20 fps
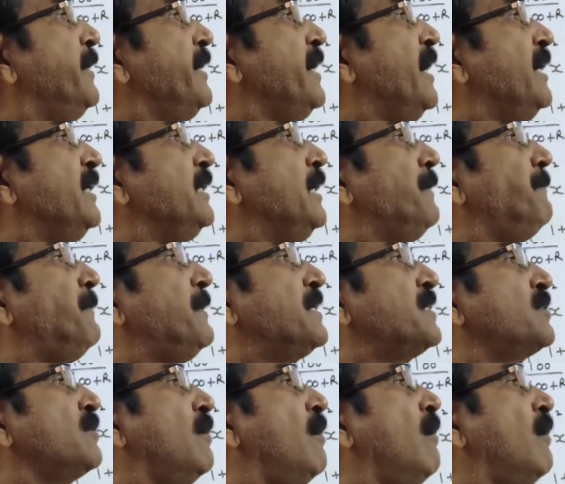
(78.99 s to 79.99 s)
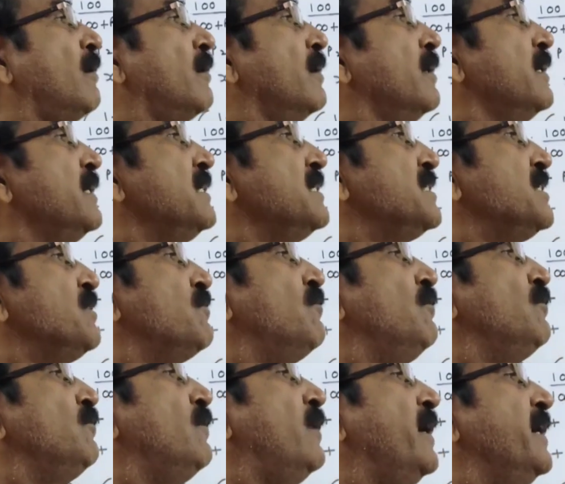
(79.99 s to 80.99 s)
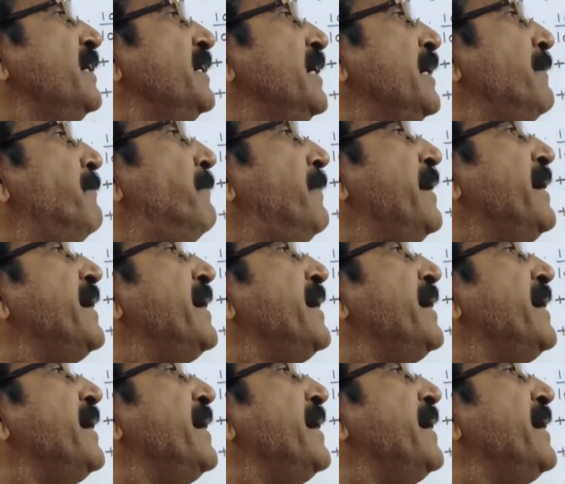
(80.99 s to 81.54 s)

by 100 plus R is equal to 100